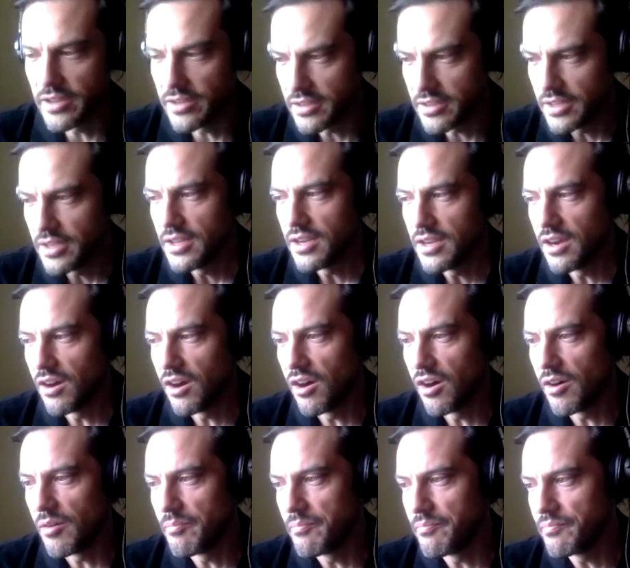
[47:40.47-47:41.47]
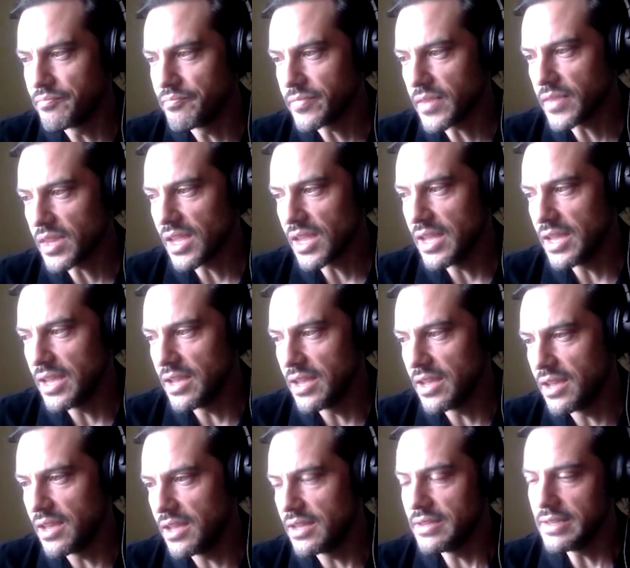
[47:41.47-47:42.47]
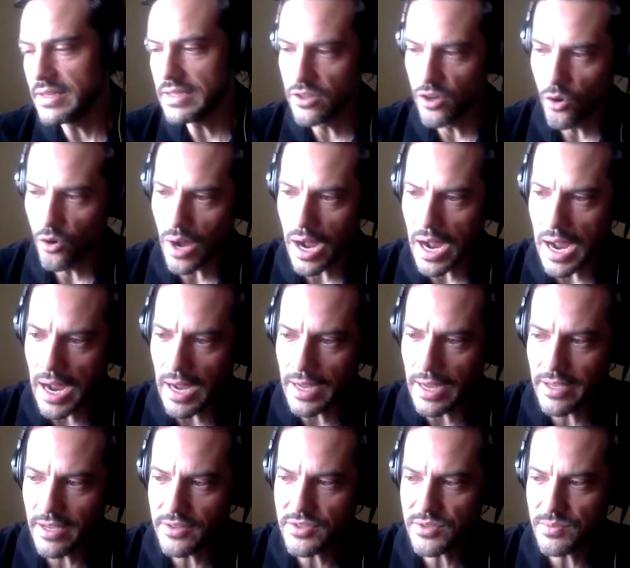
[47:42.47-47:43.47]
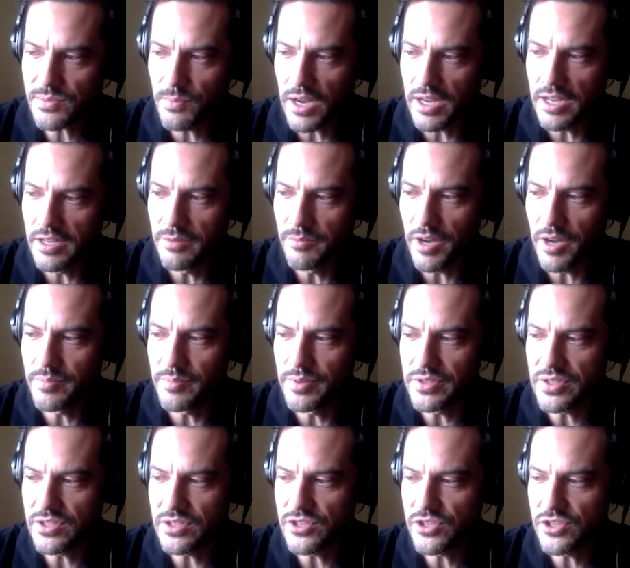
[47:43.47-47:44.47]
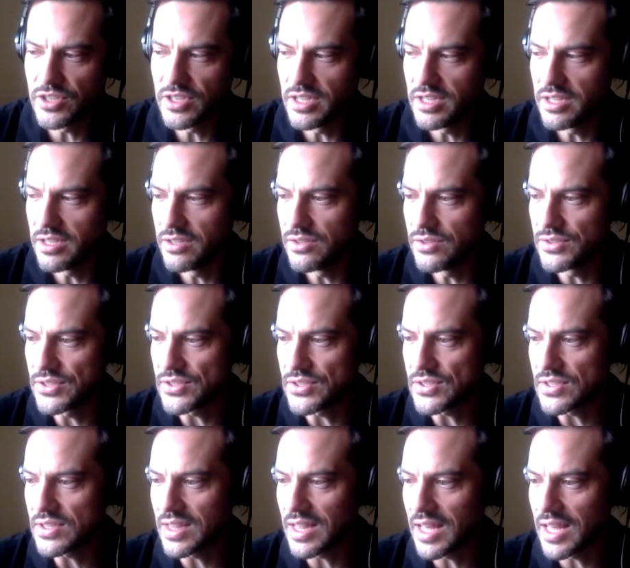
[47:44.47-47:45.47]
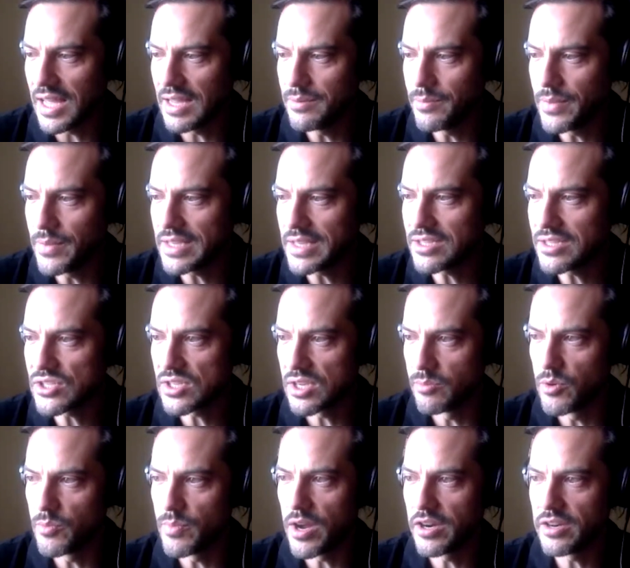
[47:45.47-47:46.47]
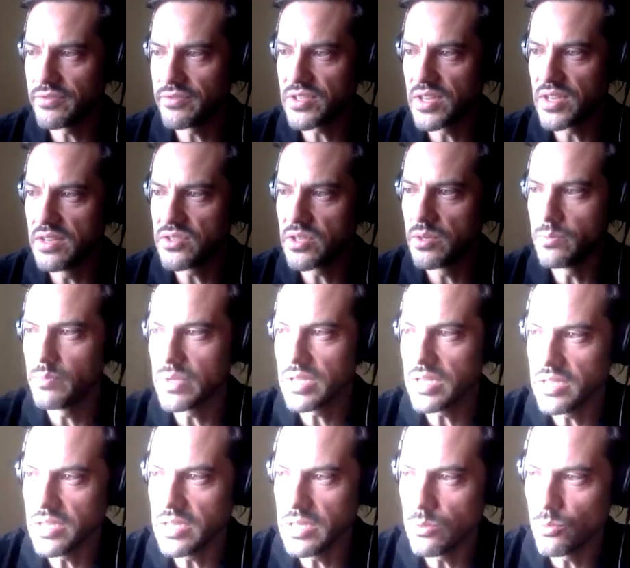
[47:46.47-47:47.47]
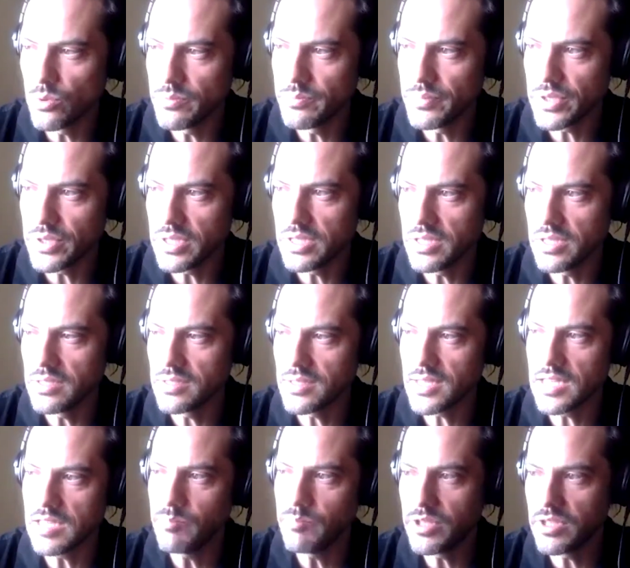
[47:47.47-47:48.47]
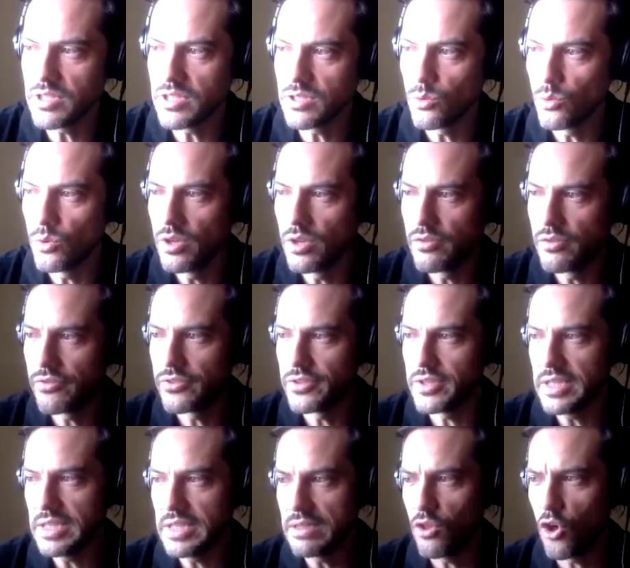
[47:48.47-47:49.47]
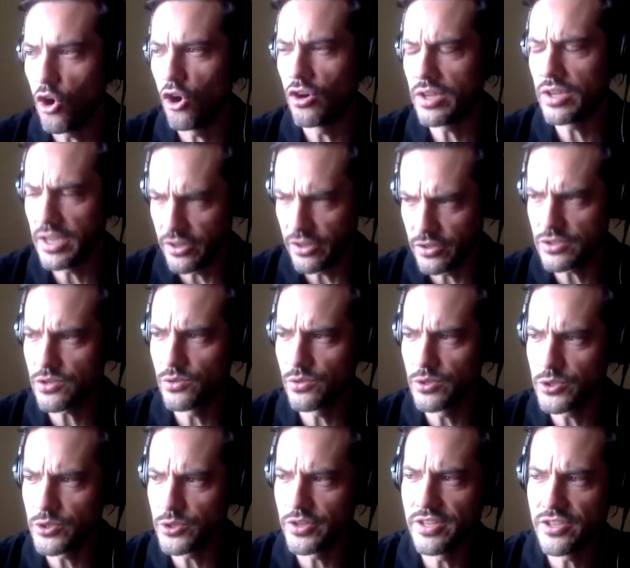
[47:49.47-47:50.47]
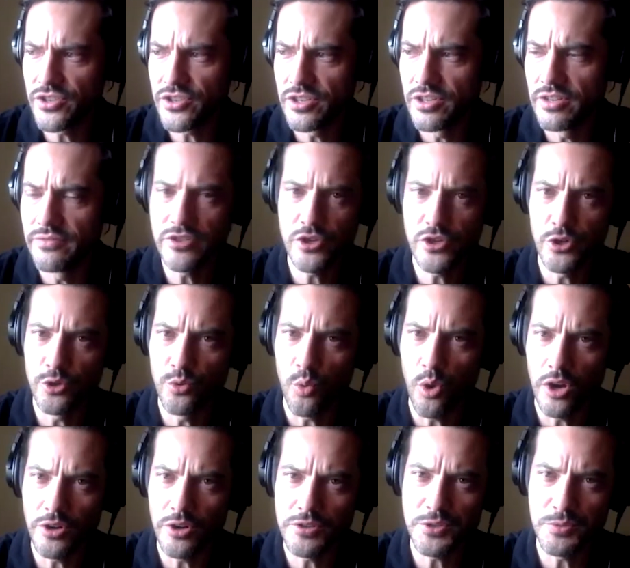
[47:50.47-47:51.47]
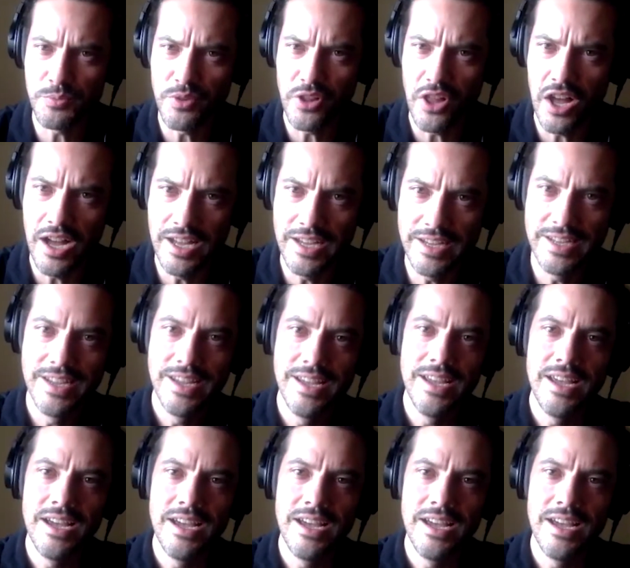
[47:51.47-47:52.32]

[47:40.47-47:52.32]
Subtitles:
Okay. Um, and I guess my position is that makes some amount of sense to me. It would be in keeping with the long Arizona tradition of assured water supply.